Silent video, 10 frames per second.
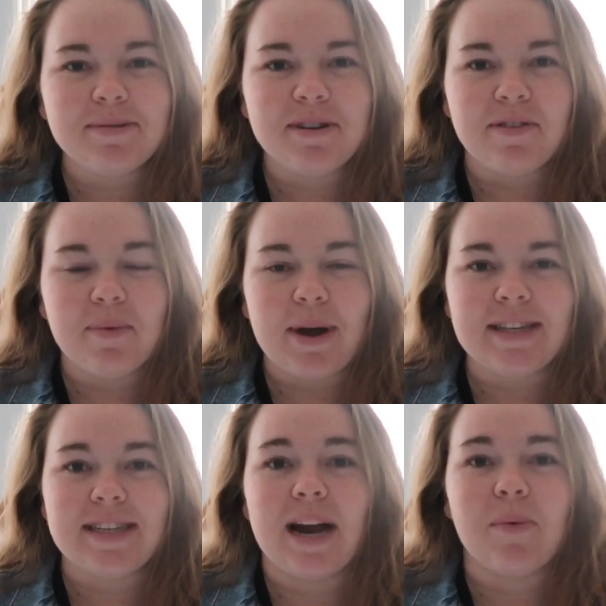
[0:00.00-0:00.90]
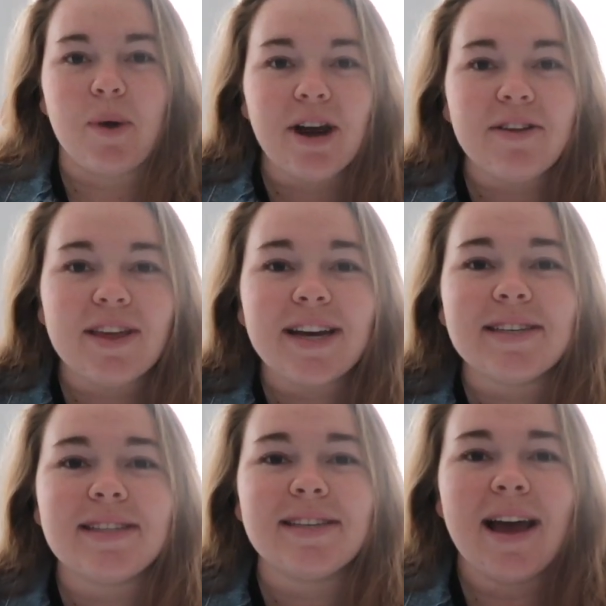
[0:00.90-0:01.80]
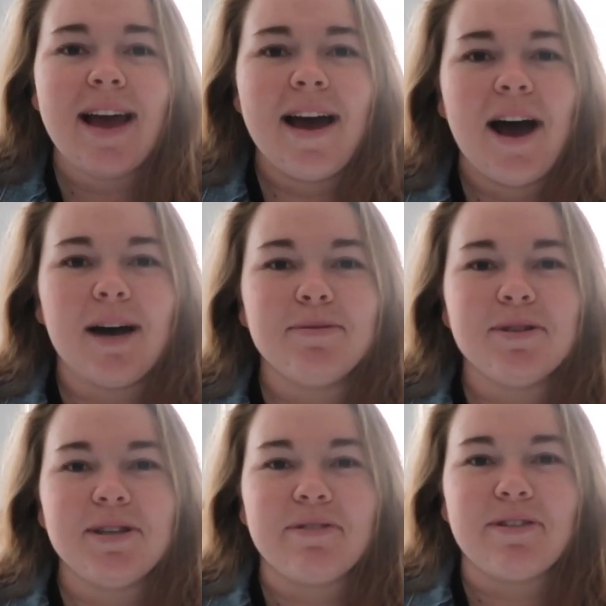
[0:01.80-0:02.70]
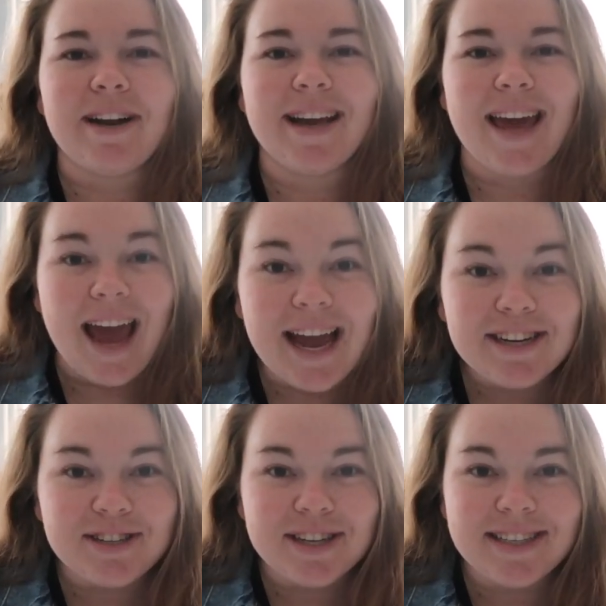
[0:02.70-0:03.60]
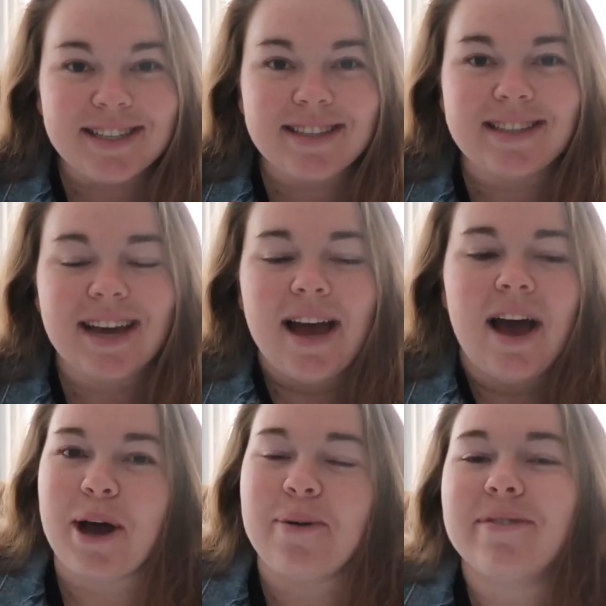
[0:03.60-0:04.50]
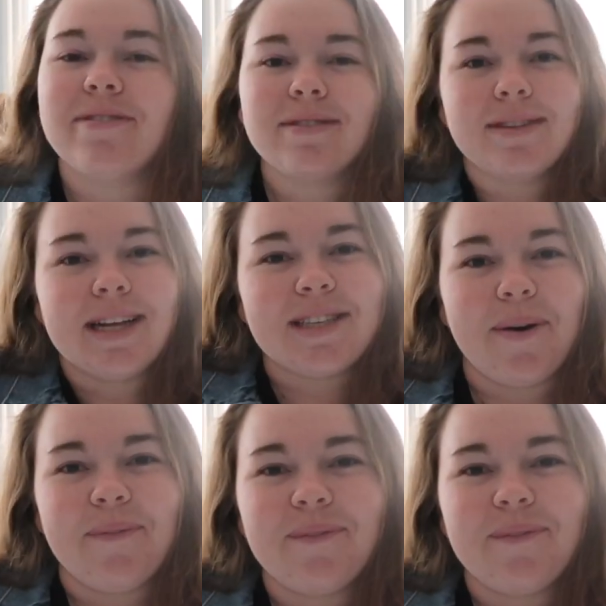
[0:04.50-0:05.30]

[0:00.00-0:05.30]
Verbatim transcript: some different ways that I wear this, um, some different occasions. So, let's go.